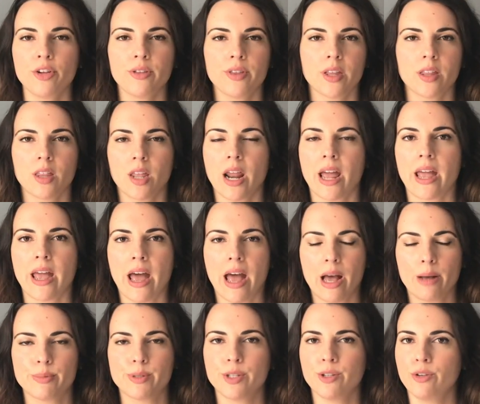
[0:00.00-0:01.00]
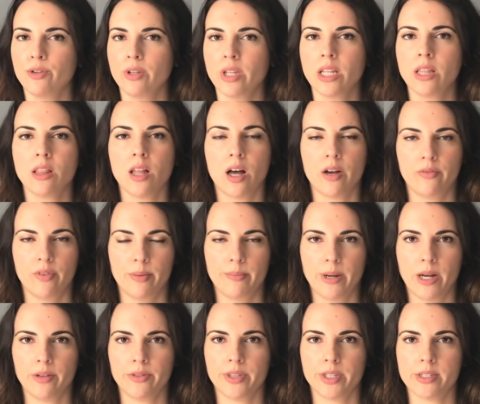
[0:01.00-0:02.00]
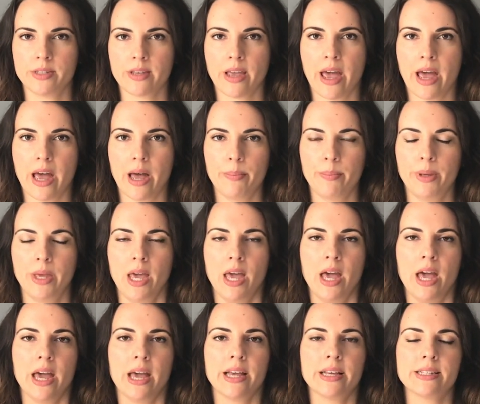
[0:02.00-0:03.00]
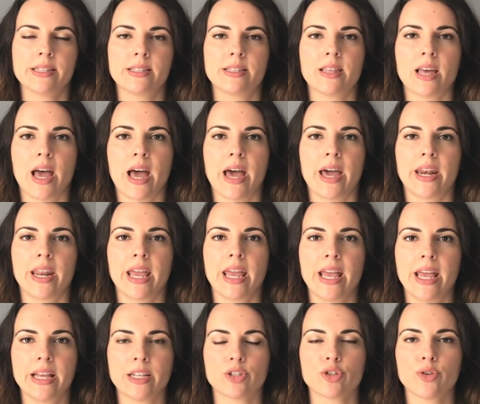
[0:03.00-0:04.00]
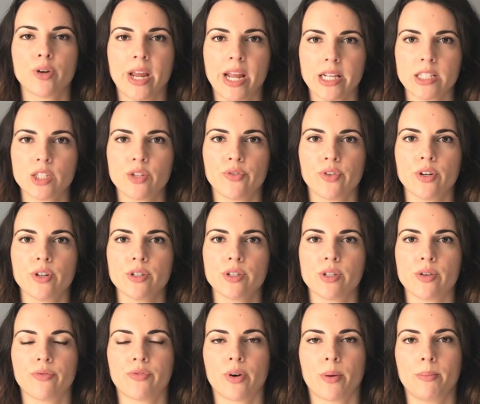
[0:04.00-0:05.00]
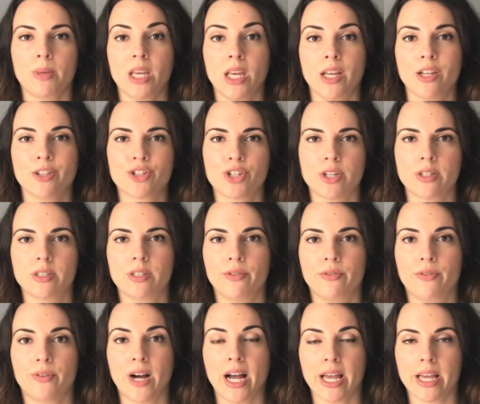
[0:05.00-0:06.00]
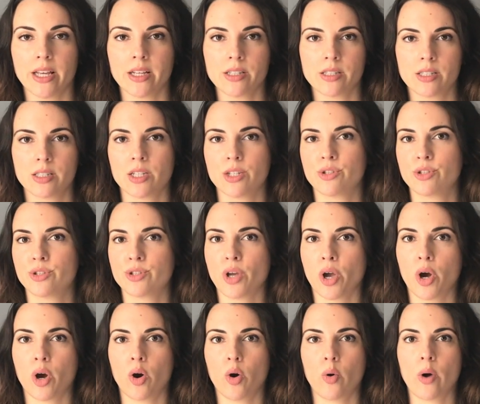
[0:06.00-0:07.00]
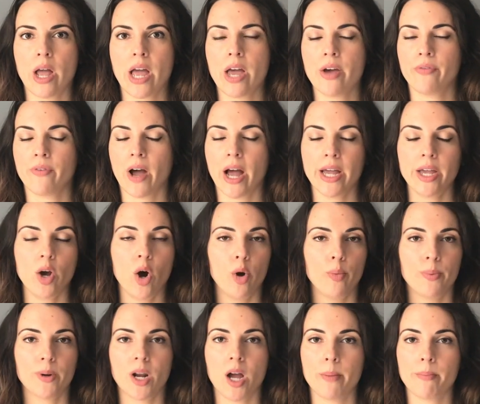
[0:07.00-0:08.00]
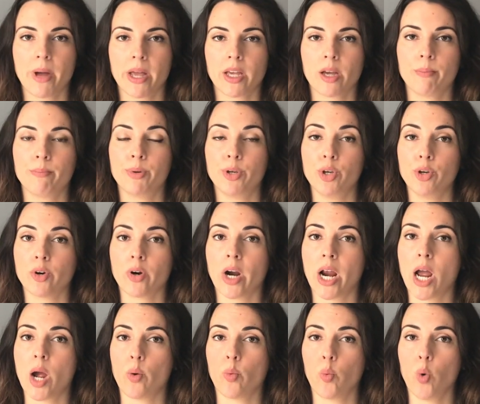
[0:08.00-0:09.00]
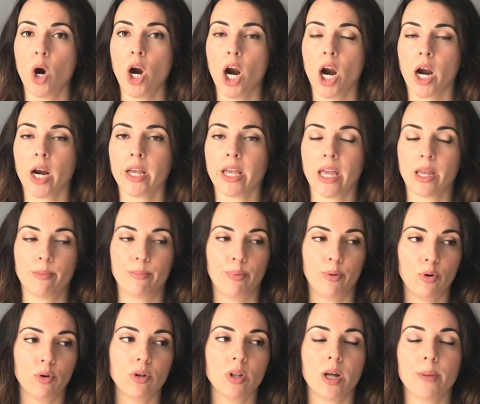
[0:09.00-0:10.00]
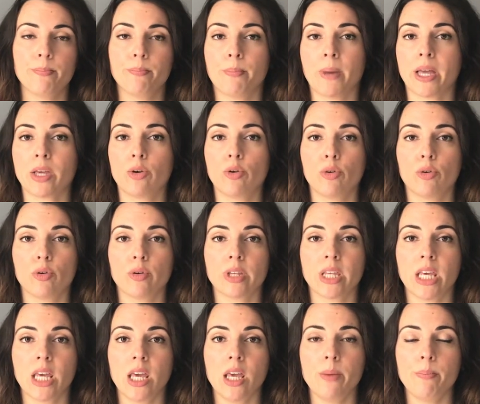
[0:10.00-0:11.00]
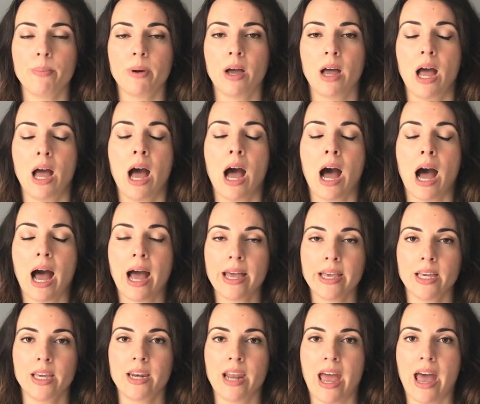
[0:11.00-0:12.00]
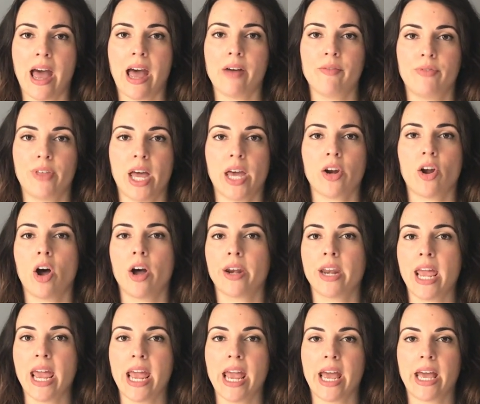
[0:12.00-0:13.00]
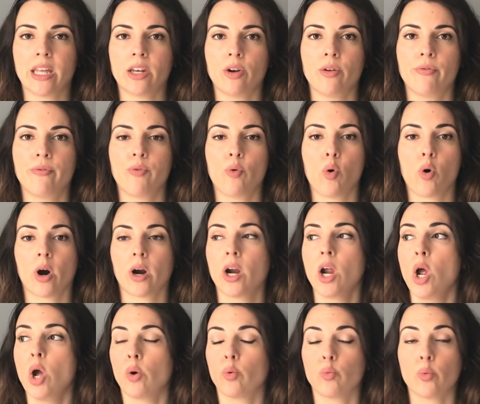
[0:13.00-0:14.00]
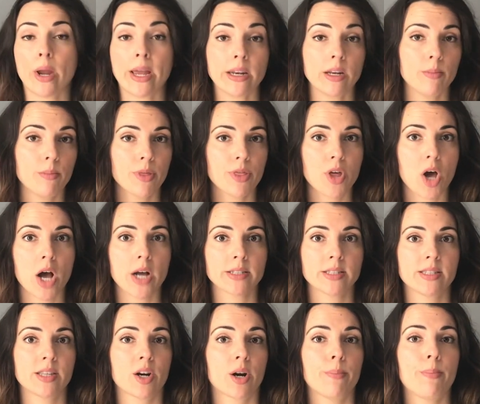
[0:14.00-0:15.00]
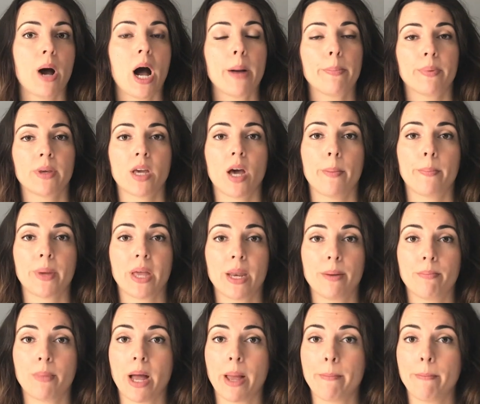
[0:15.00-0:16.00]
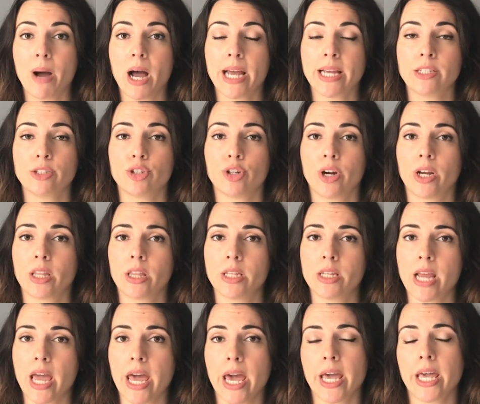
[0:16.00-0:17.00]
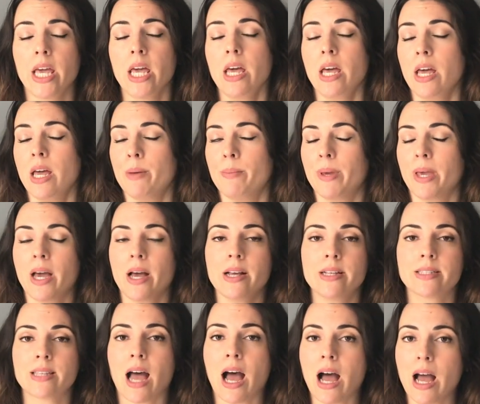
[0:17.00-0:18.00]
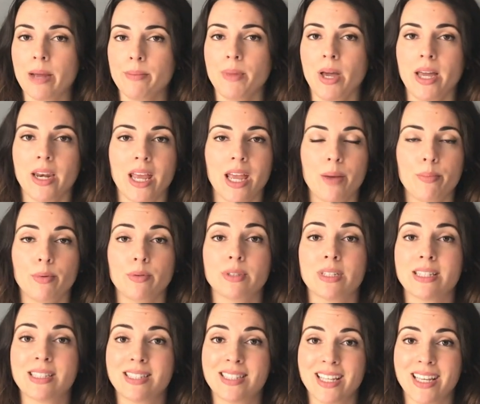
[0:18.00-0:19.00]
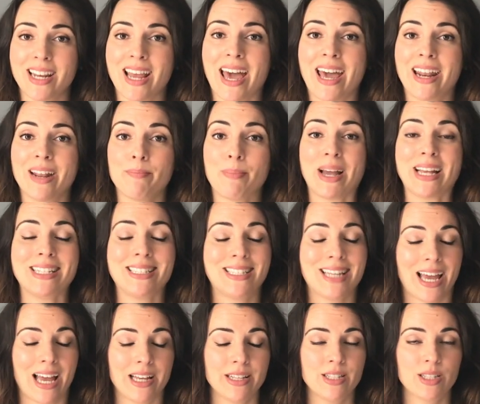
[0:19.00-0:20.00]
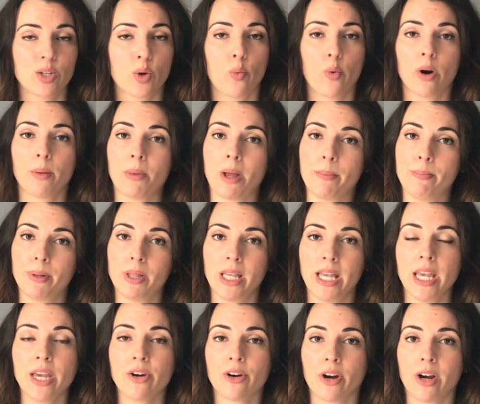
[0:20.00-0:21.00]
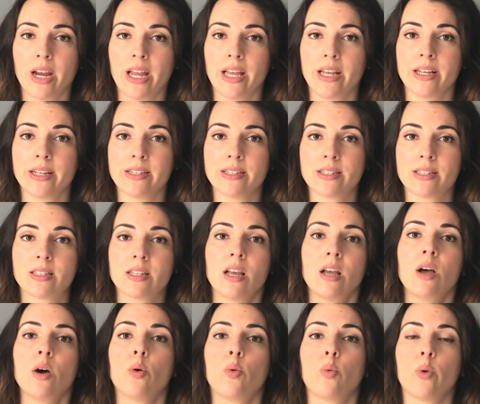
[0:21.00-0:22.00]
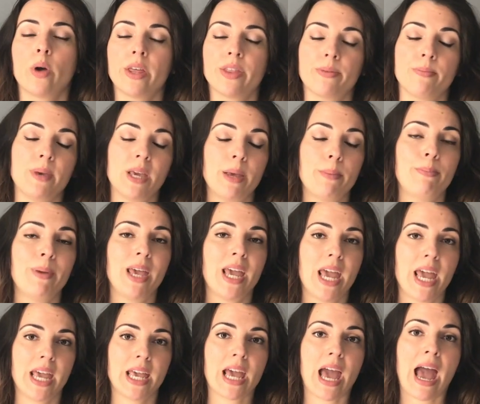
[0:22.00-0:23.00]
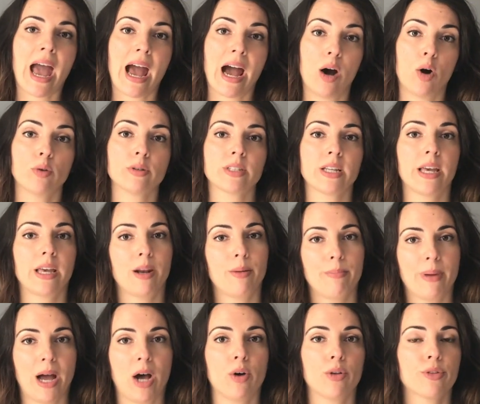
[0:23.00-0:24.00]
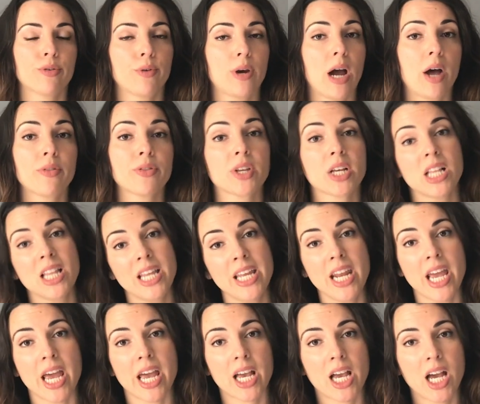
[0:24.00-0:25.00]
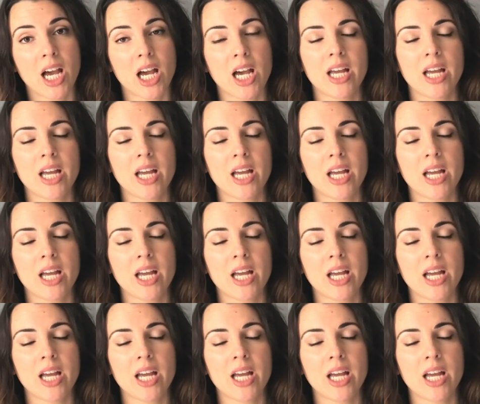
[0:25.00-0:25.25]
thing that I absolutely love about this app is that it transfers from each device. So if I open up my computer at work and pull up my Google Keep, I can have that on hand for random thoughts that are popping up in my mind during the day, because I'm not able to sit at my desk where my planner is with me being out and about throughout the clinic.